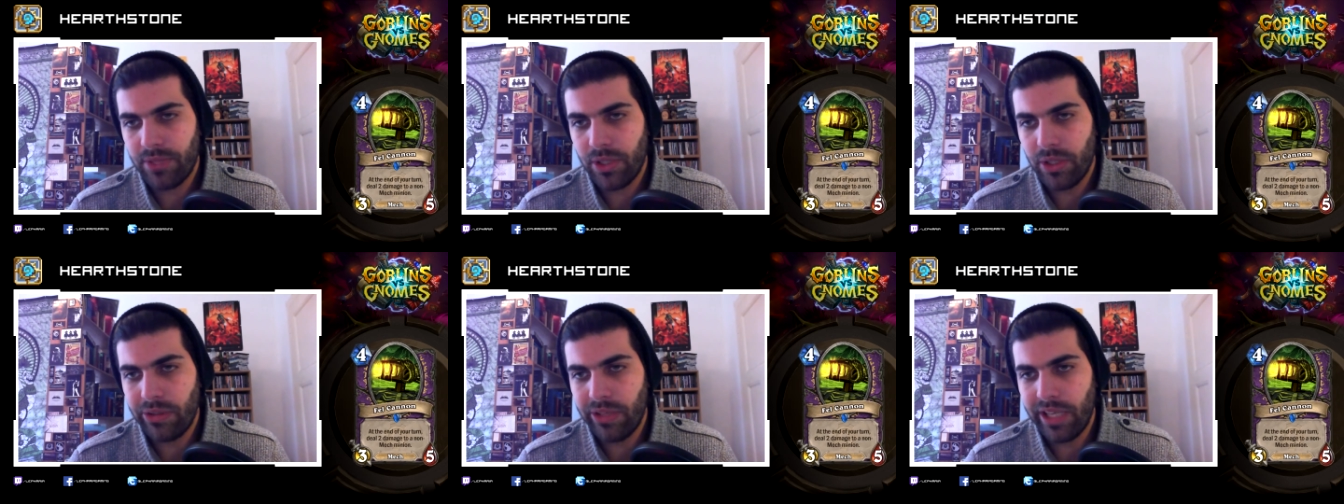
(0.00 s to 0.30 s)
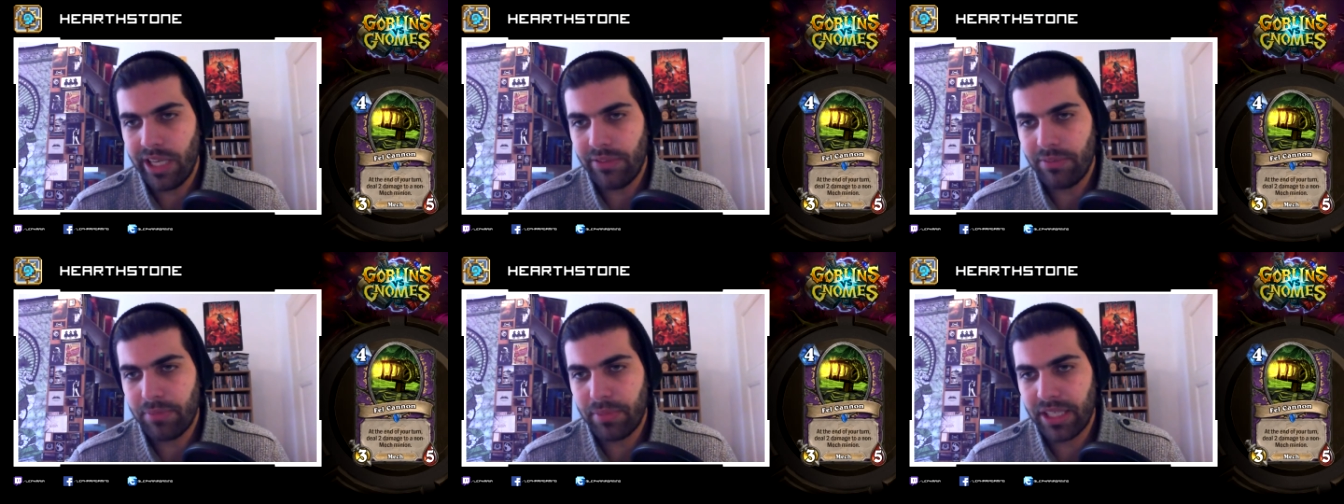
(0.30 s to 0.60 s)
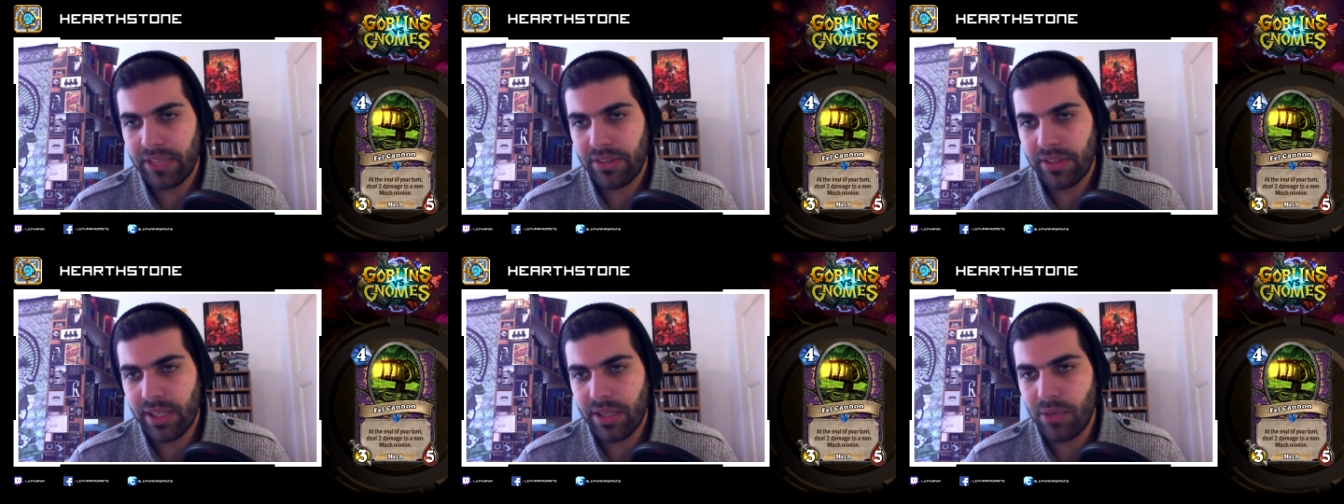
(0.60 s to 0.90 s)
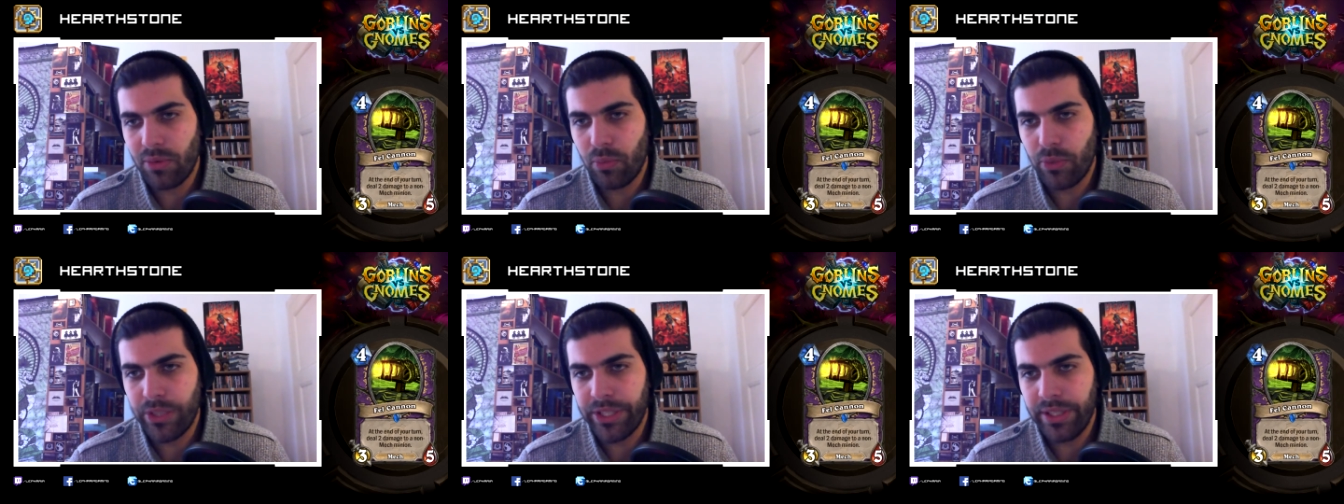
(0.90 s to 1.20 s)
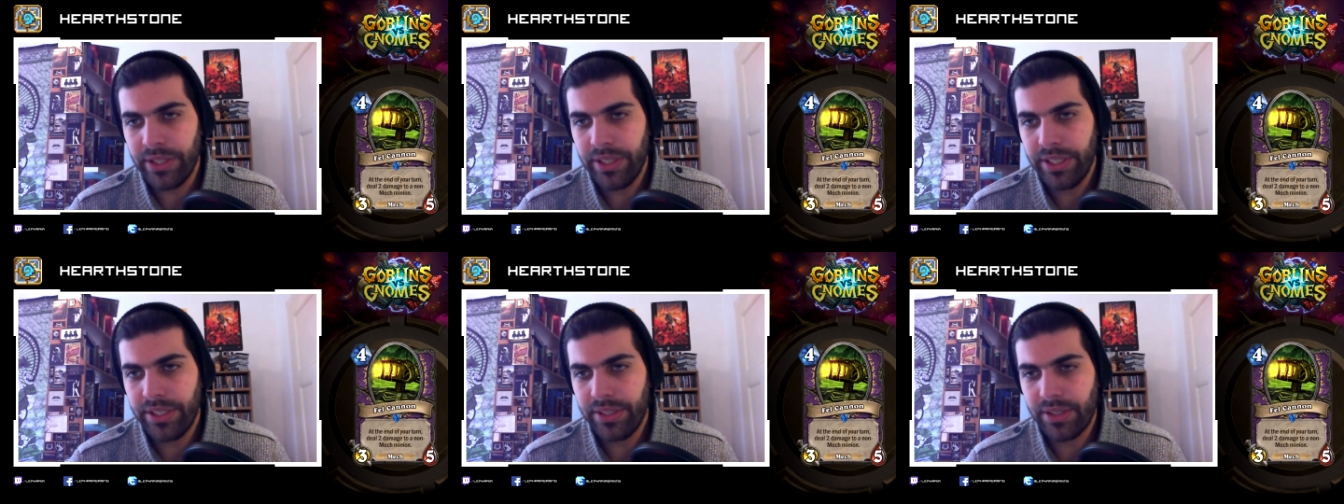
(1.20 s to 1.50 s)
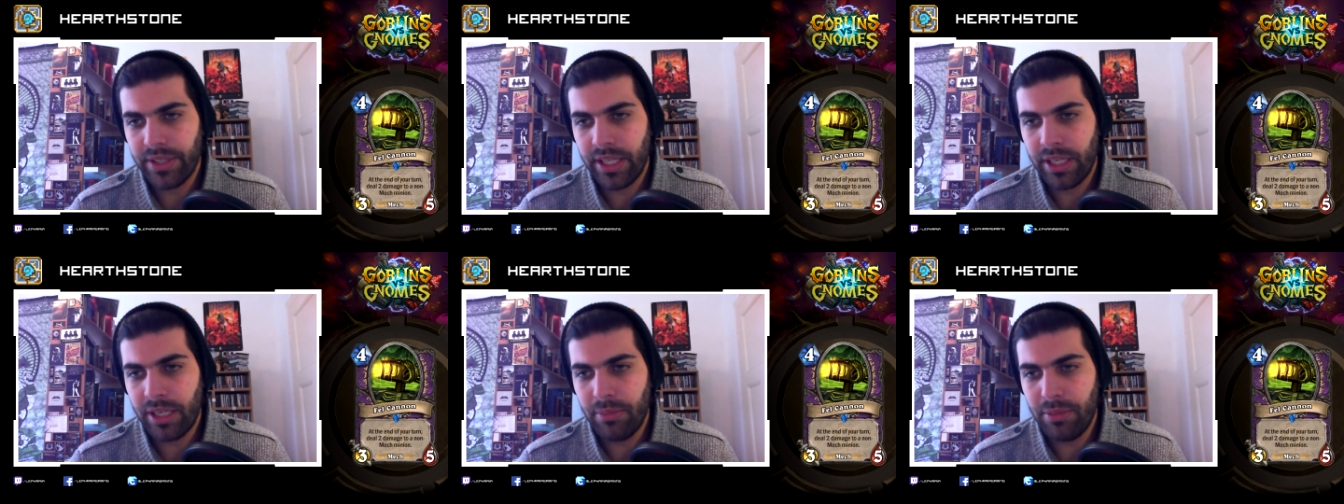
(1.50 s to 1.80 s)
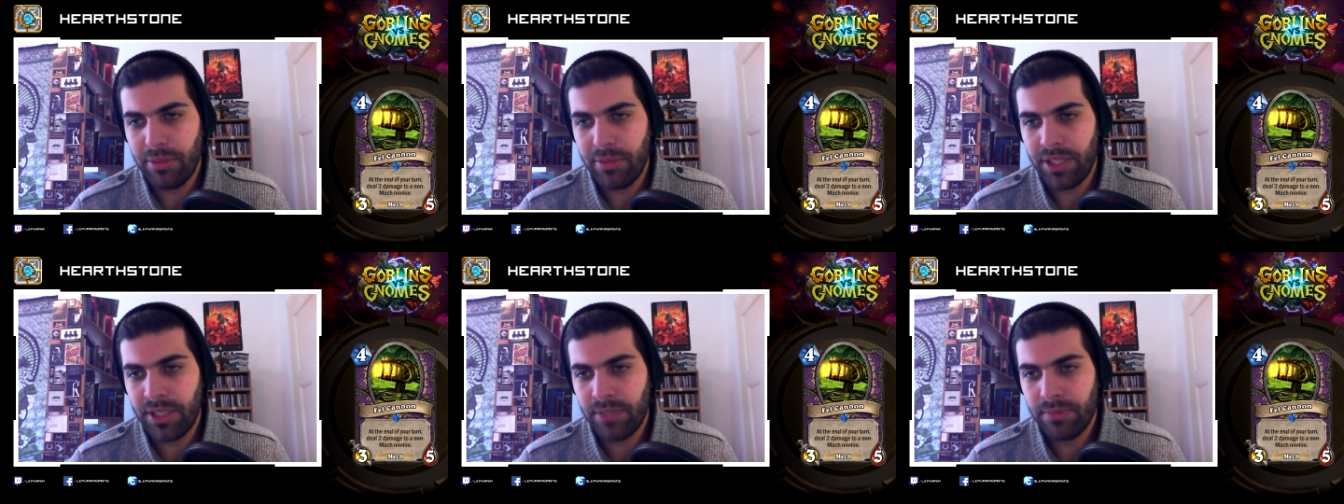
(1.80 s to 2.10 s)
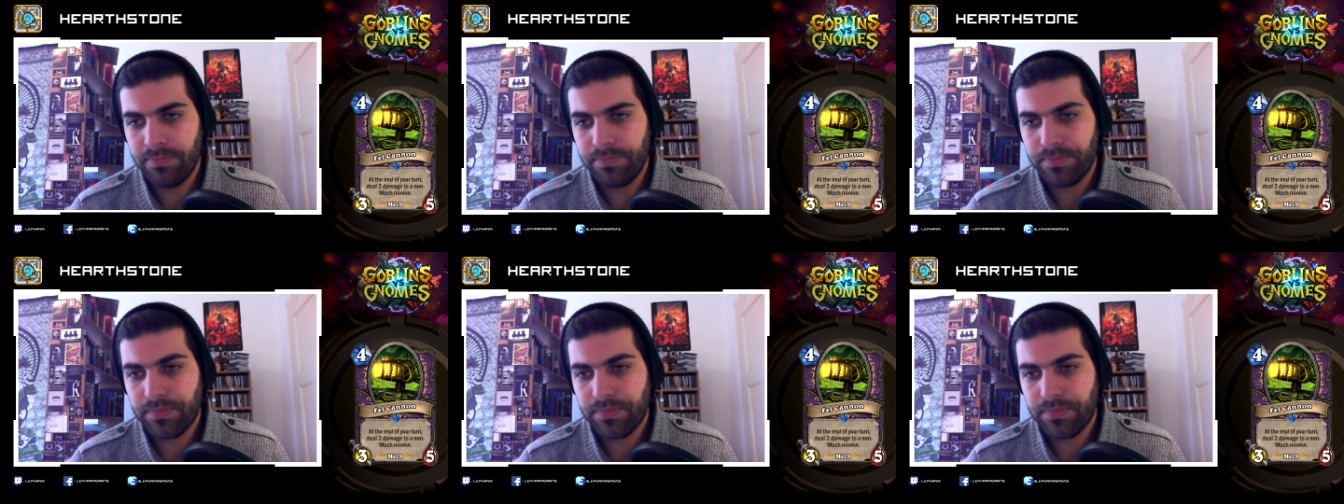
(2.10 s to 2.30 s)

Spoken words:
you only have mechs, then it will hit an enemy minion,